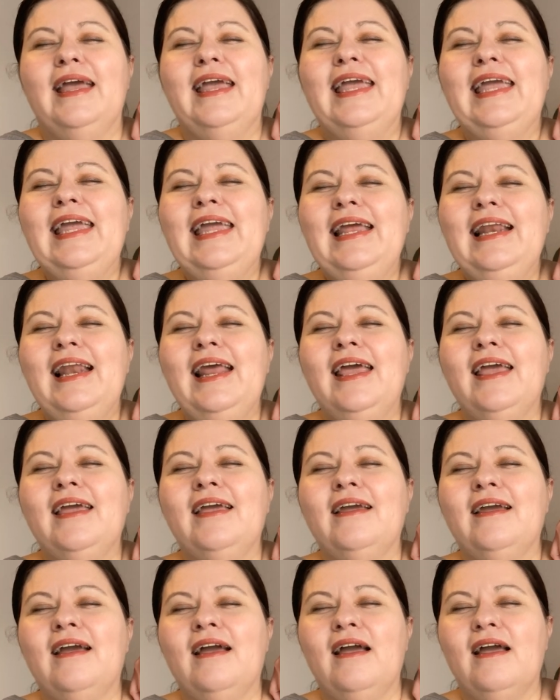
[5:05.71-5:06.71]

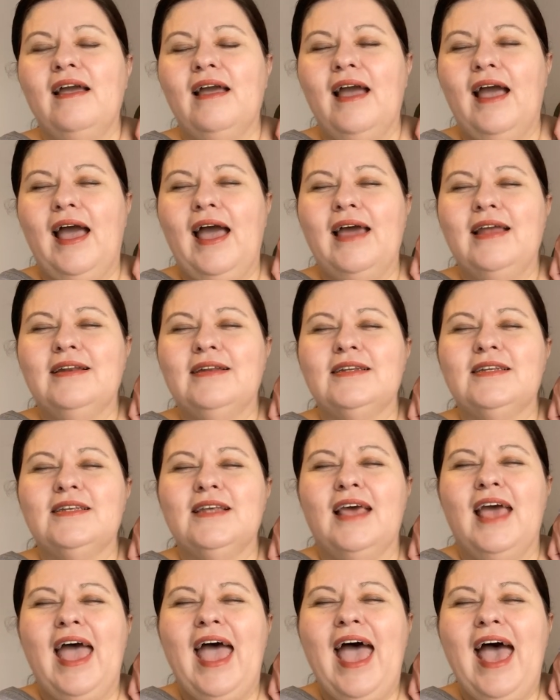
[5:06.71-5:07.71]
healing
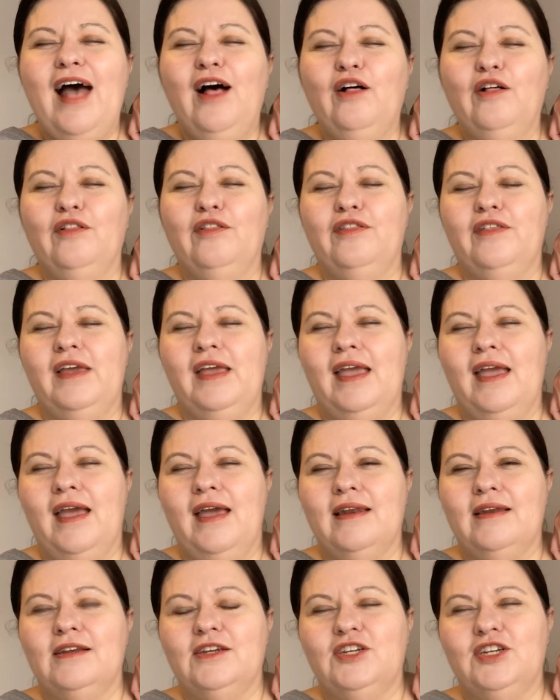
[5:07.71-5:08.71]
and healthy
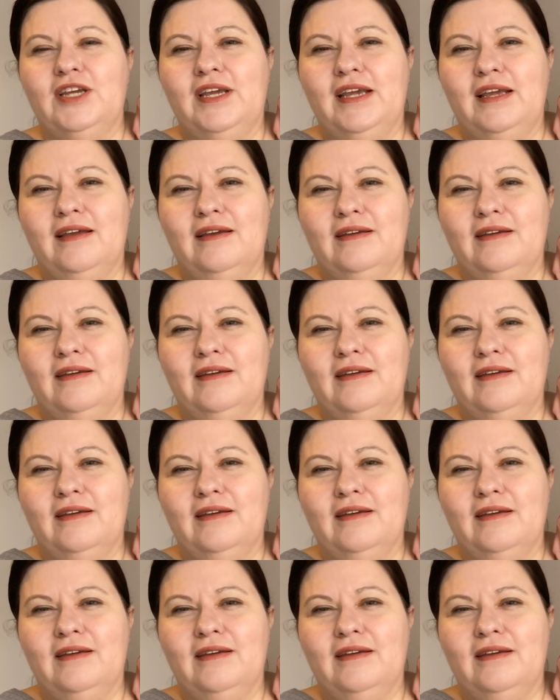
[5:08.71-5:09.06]
energy.